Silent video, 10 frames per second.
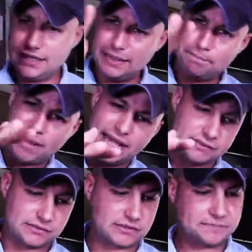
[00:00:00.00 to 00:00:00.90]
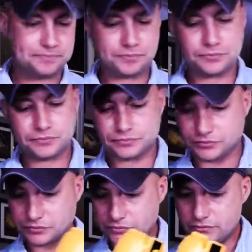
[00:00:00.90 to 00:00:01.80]
it bends.
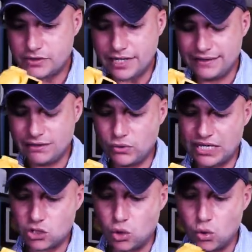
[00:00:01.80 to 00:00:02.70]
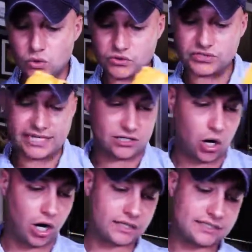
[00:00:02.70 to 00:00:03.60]
And then when it cools, it
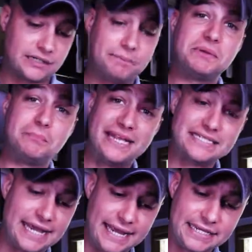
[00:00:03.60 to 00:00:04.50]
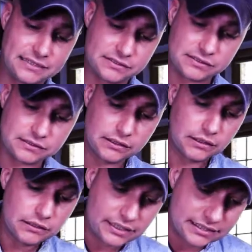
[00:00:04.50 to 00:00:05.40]
hardens up and maintains
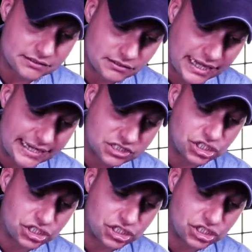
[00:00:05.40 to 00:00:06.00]
its last